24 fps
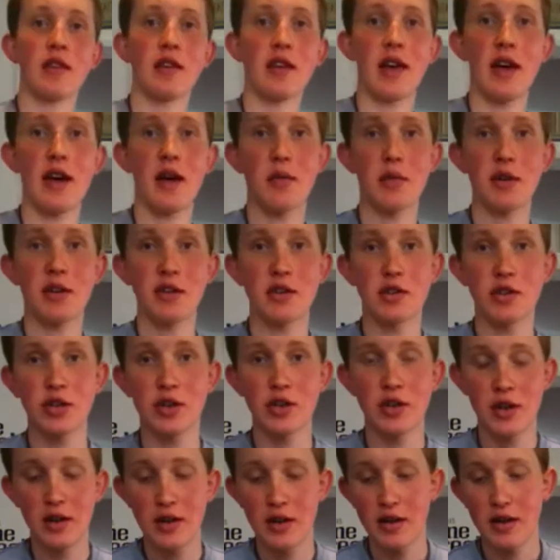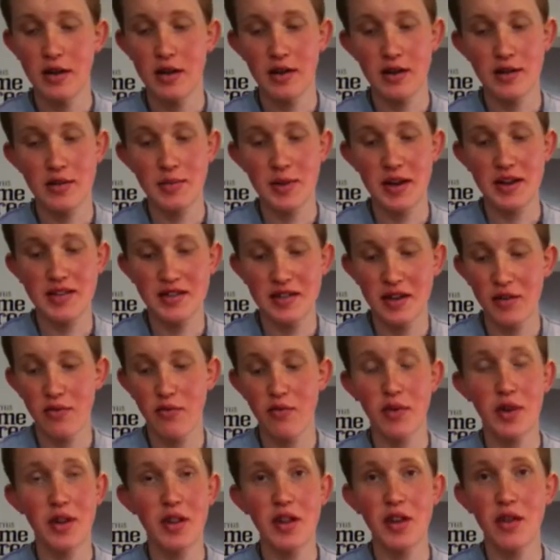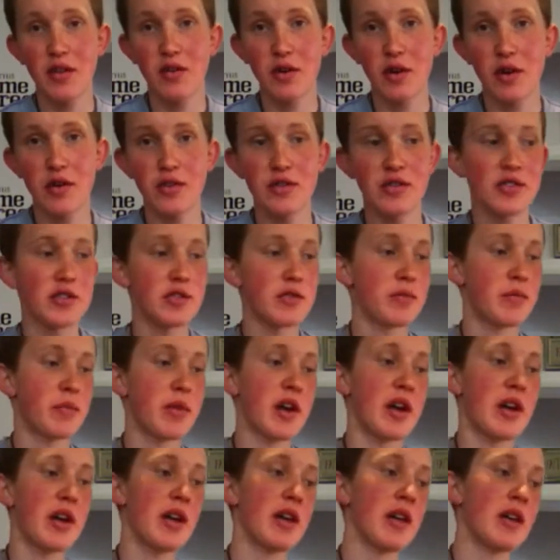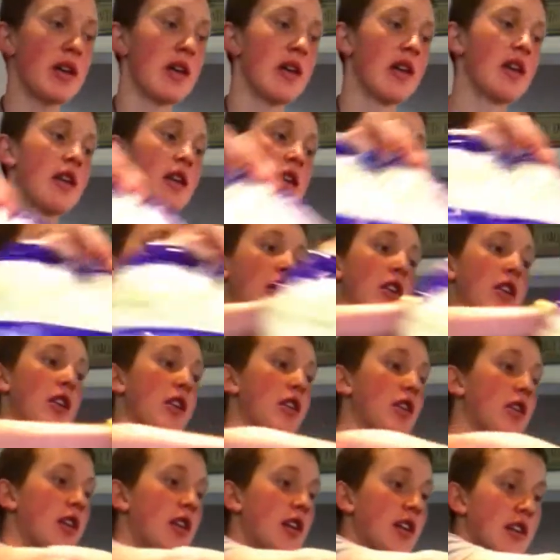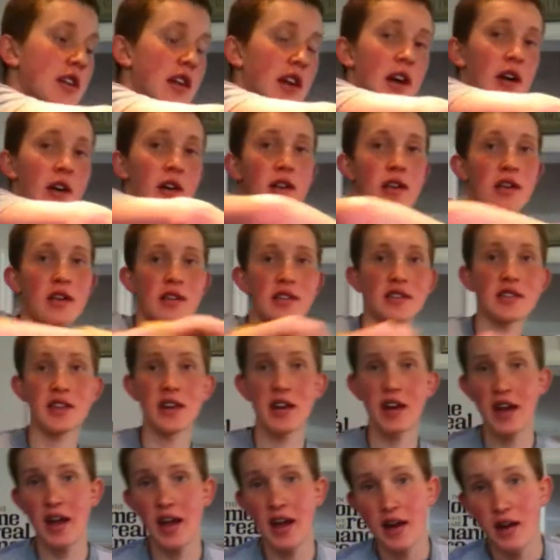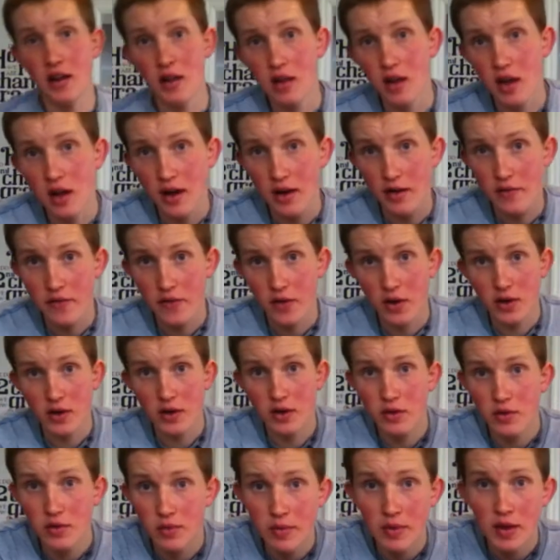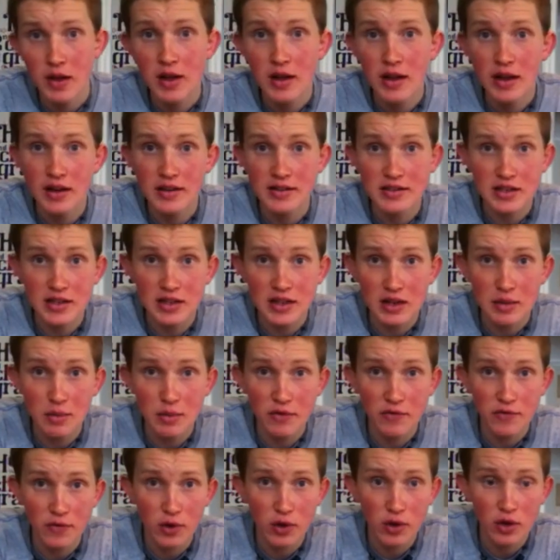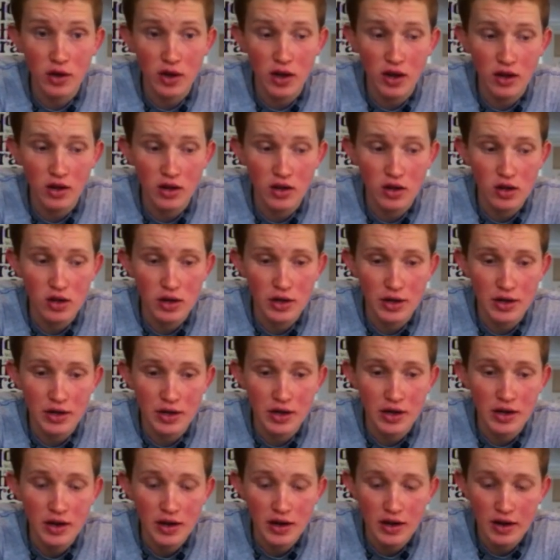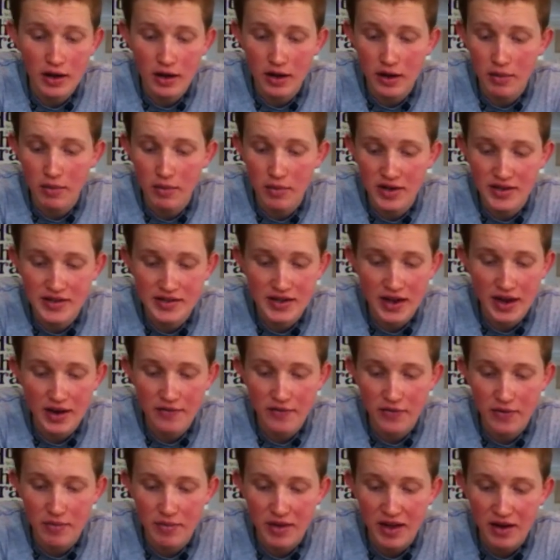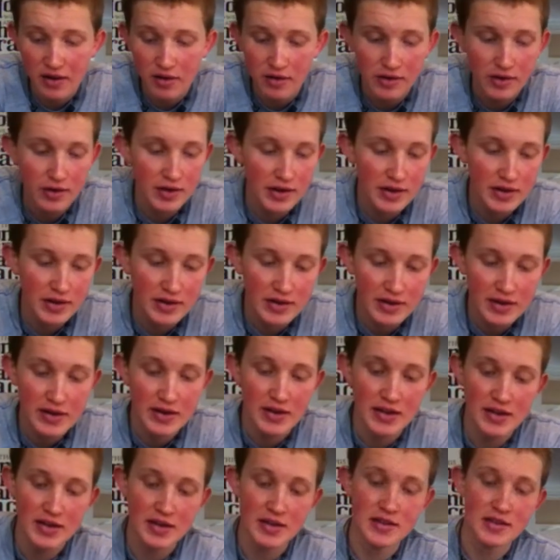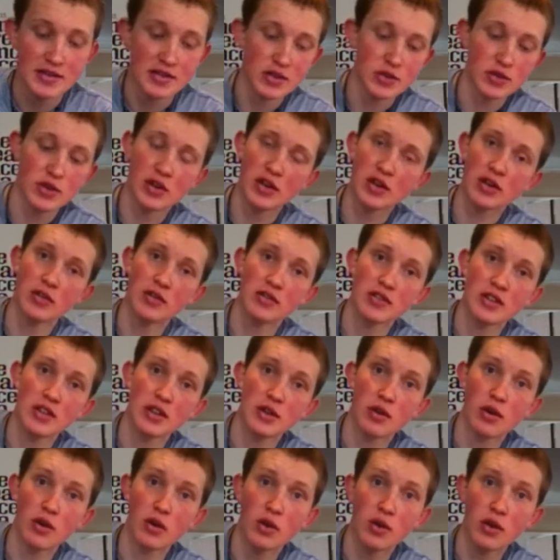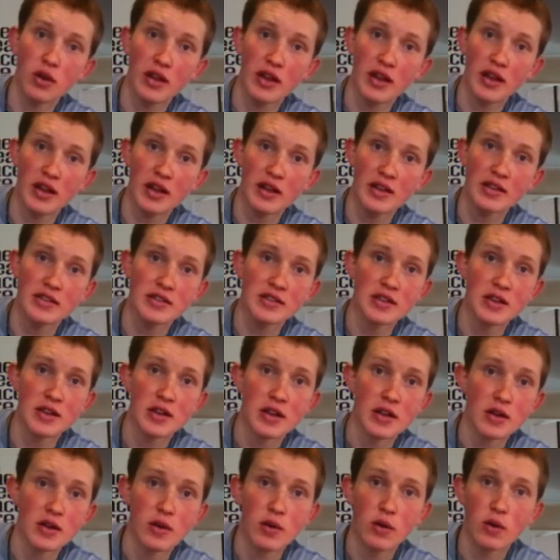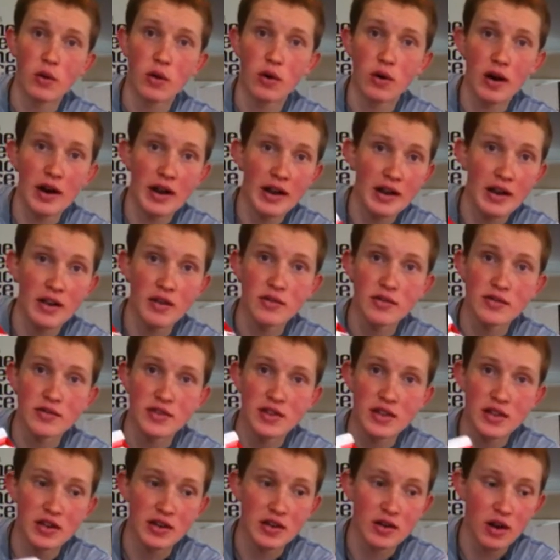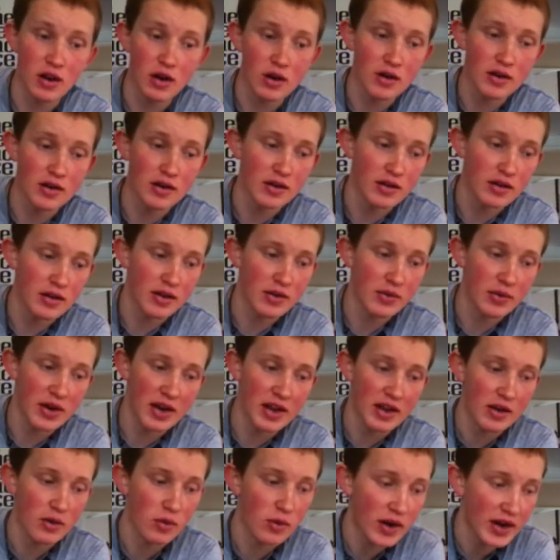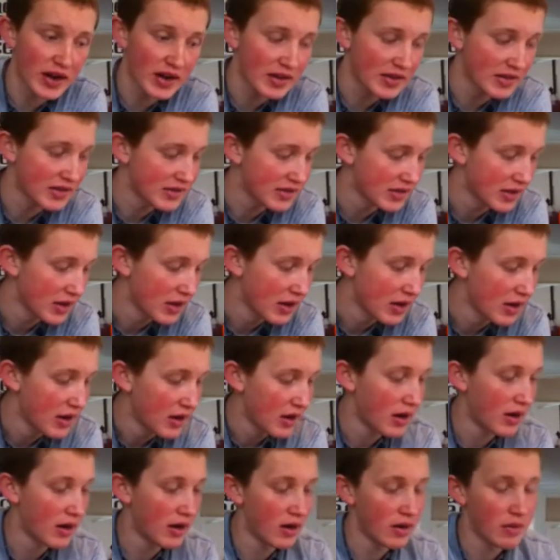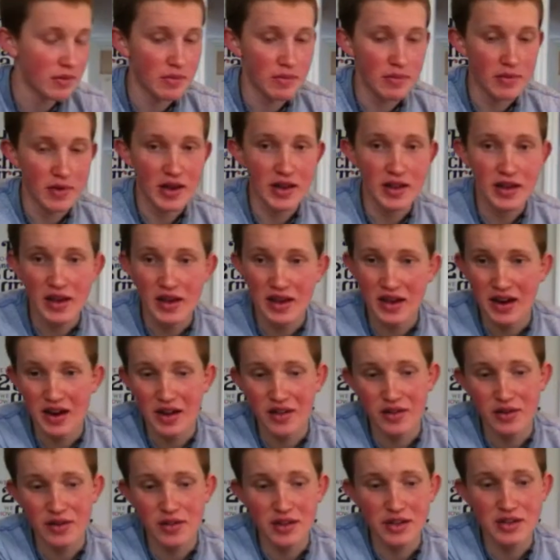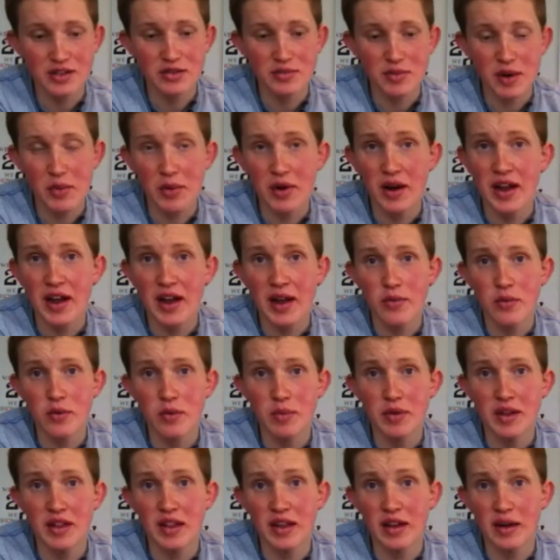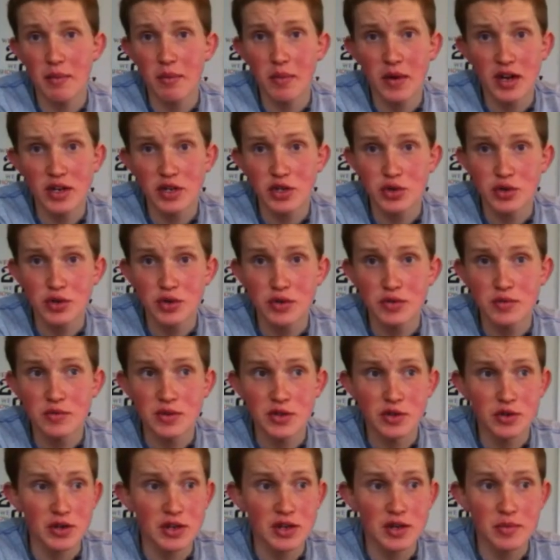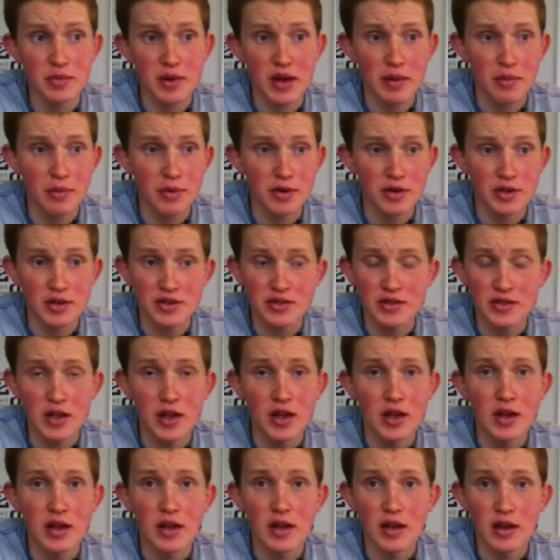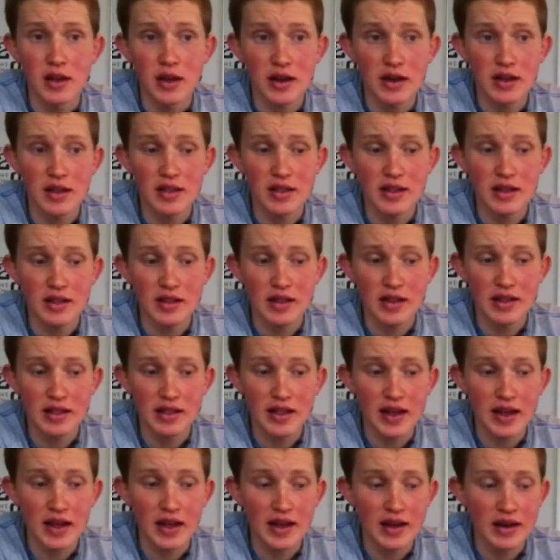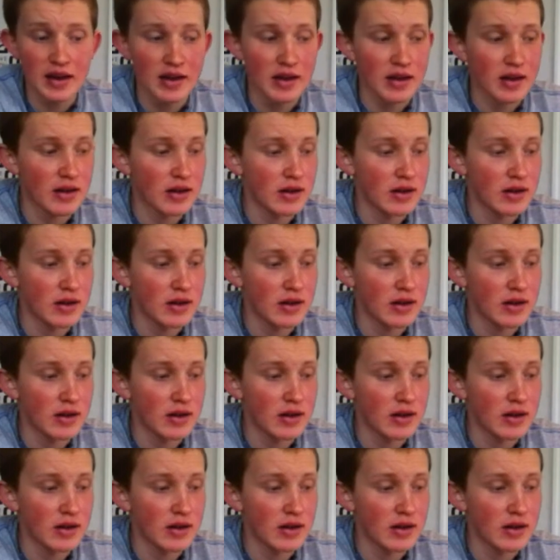cabbage. And this might sound really gross, but you're going to cook it down and it's going to add a lot of volume. It's going to keep you full a lot longer. But aside from that, all you're going to need is you could use either whole eggs, or I use the cartoned liquid egg whites. And then other things you might want to add would be like mushrooms, green peppers, anything like that.